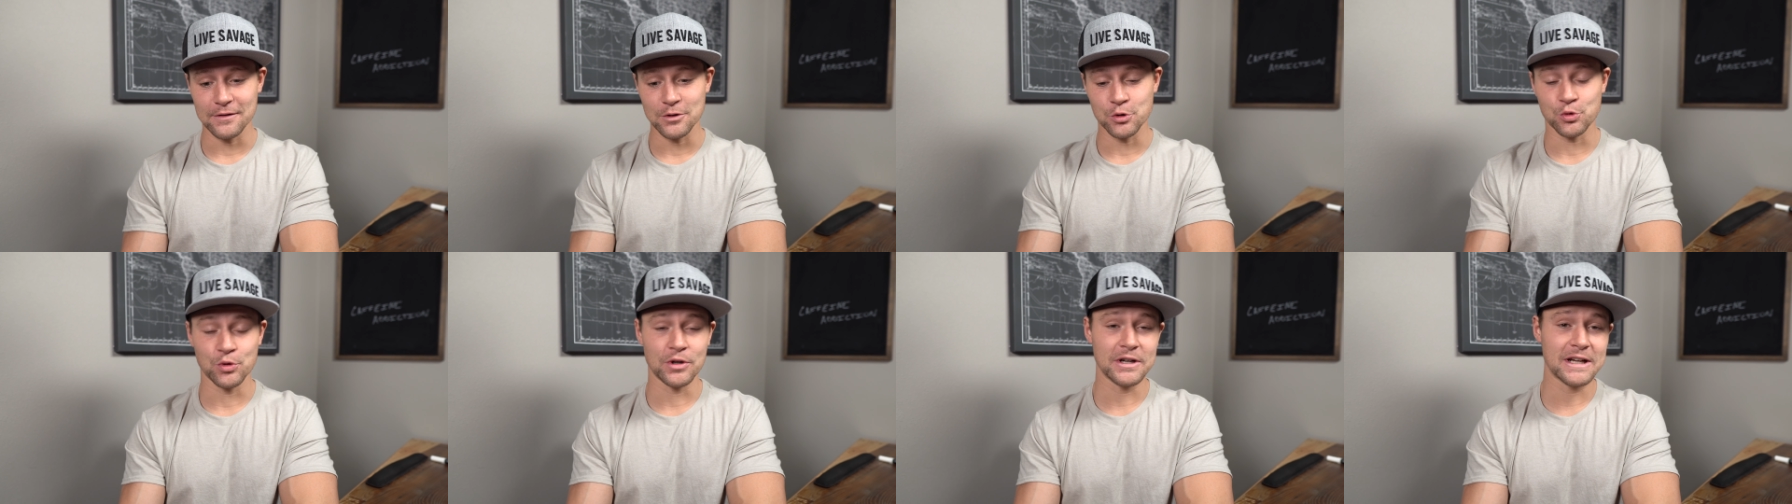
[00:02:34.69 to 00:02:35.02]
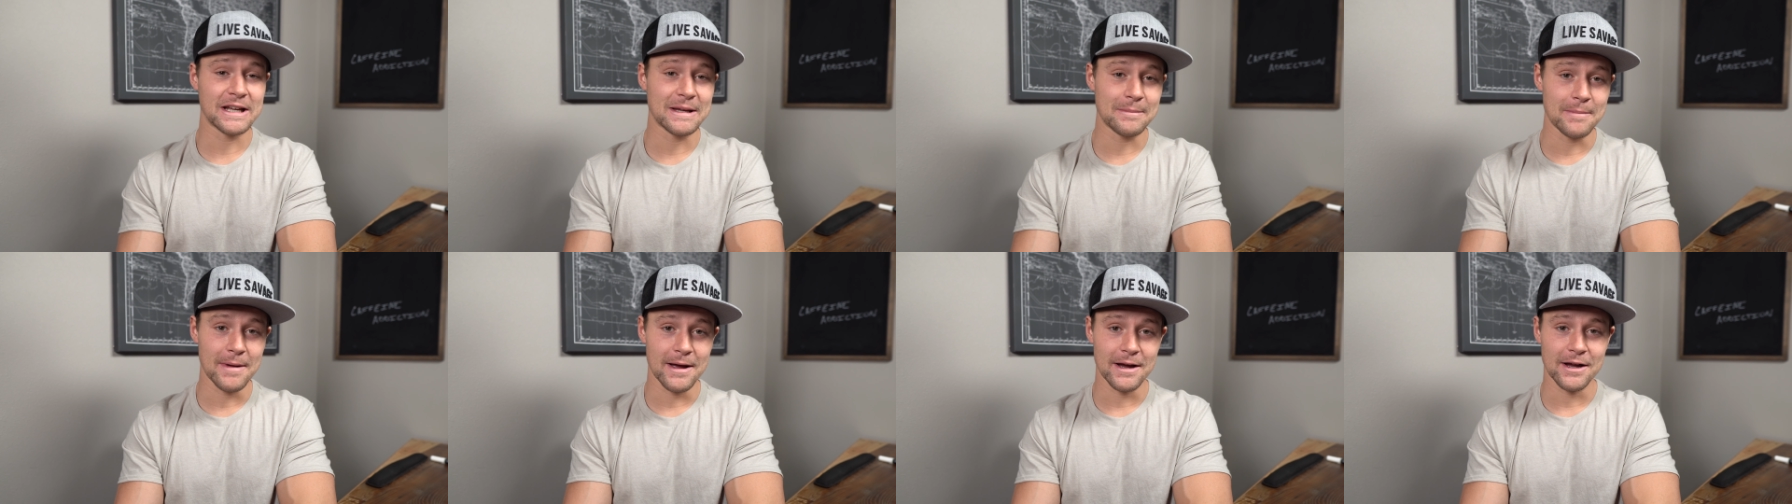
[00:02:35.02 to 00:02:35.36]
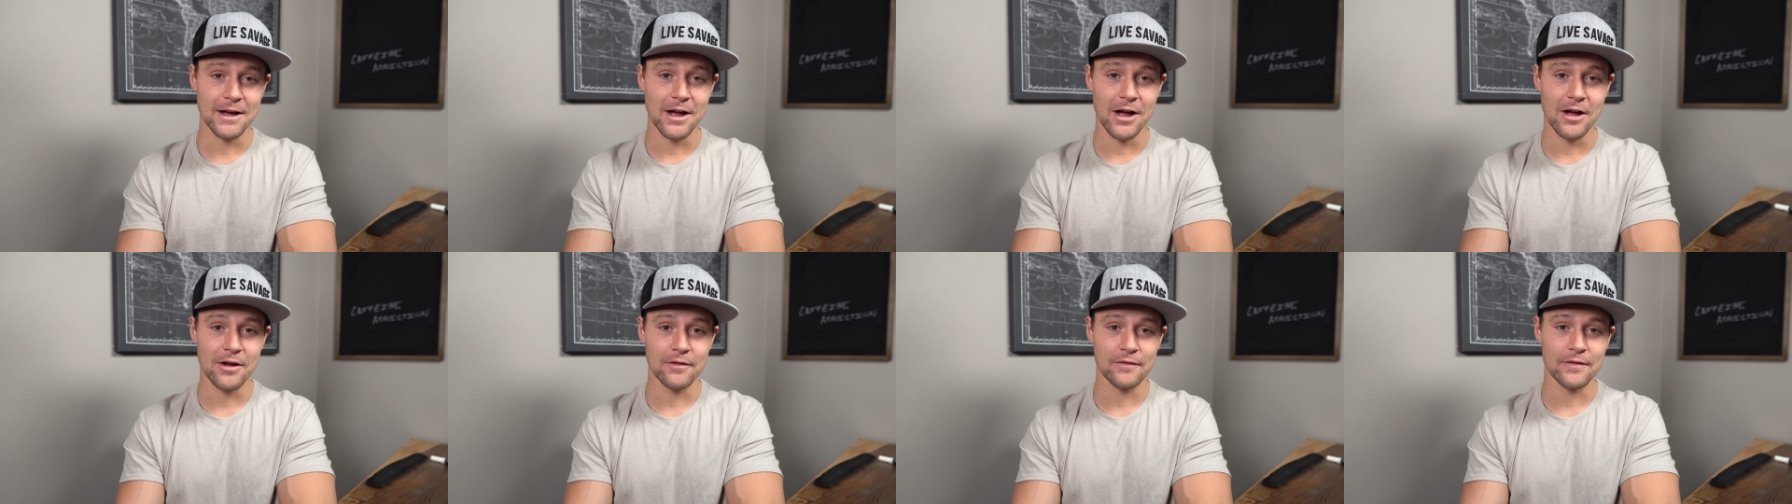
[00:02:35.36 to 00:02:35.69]
drinking my
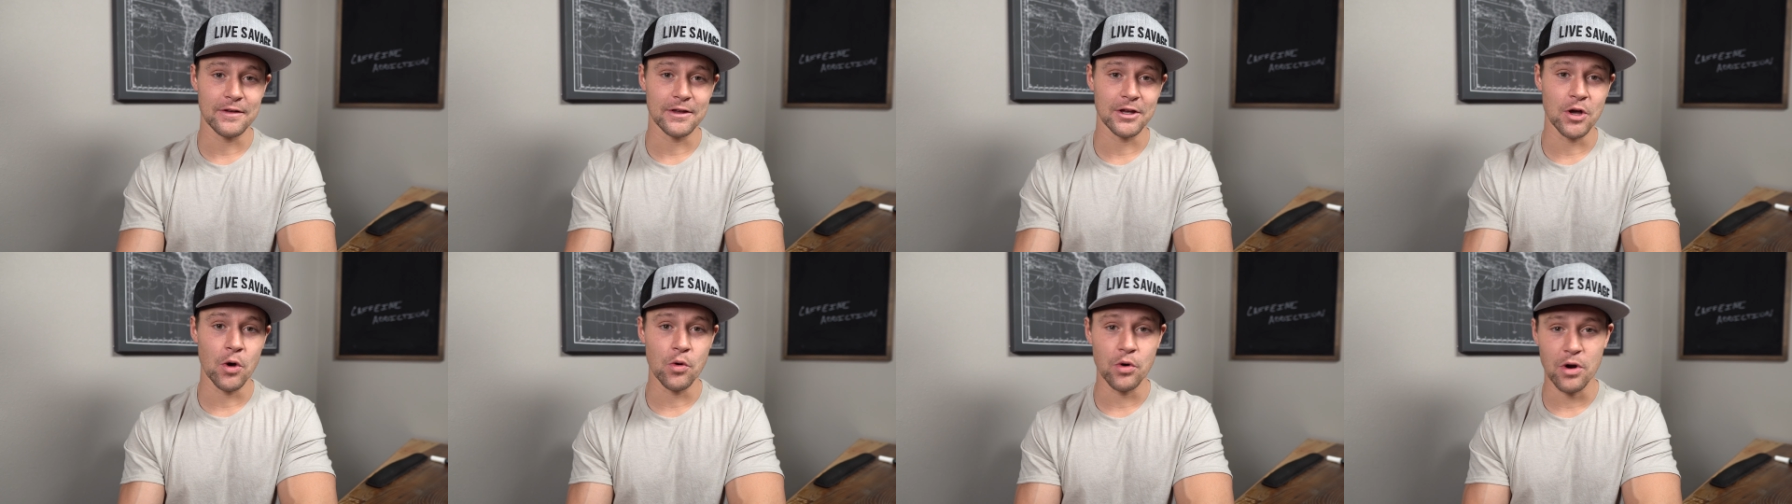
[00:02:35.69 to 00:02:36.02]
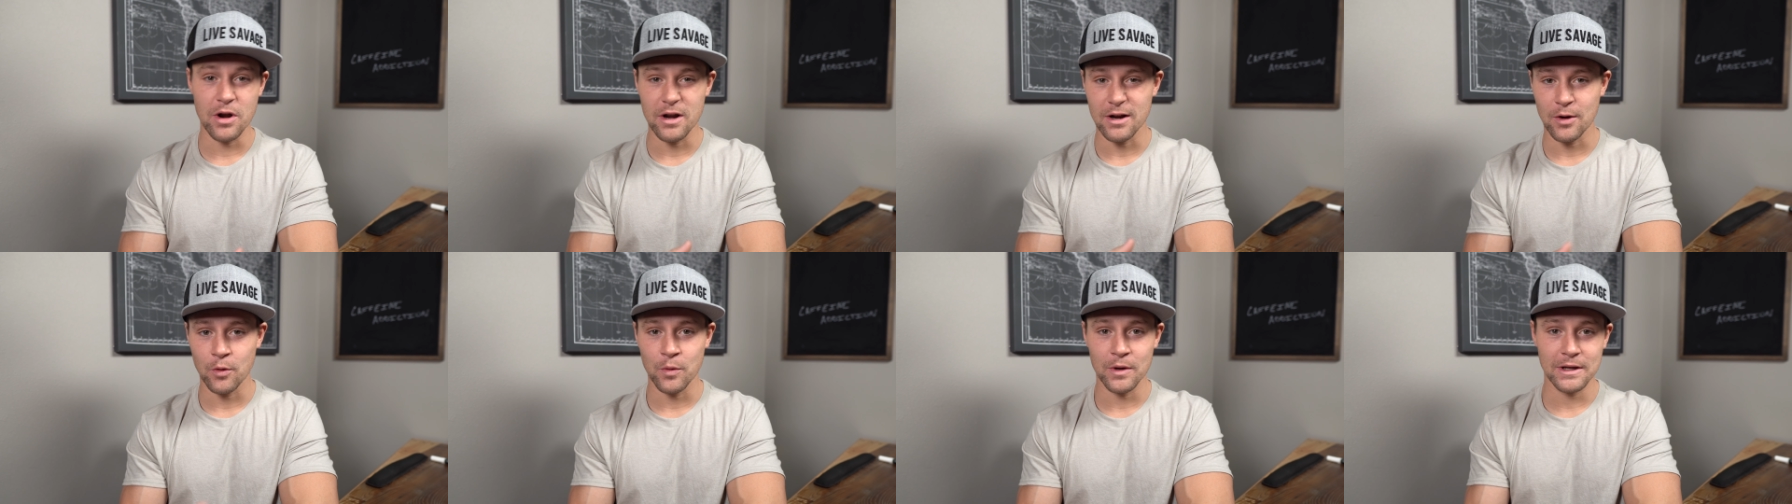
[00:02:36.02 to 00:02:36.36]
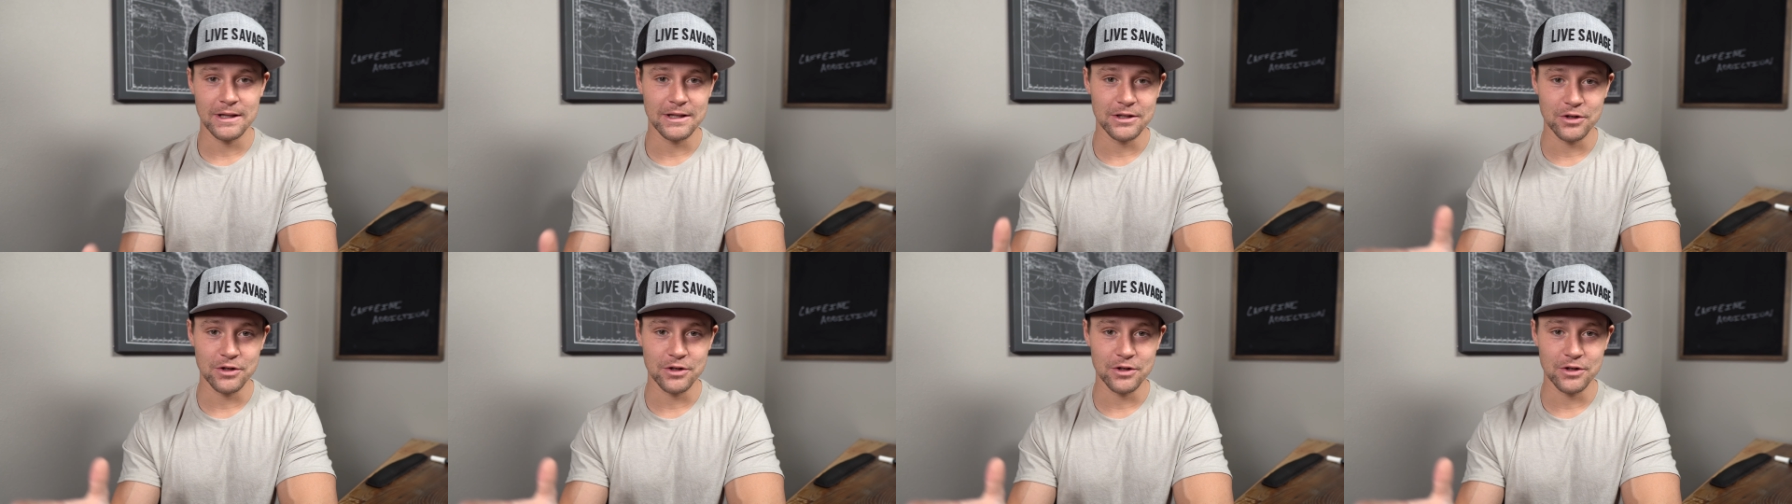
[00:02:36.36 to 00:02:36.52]
coffee, and going on a quick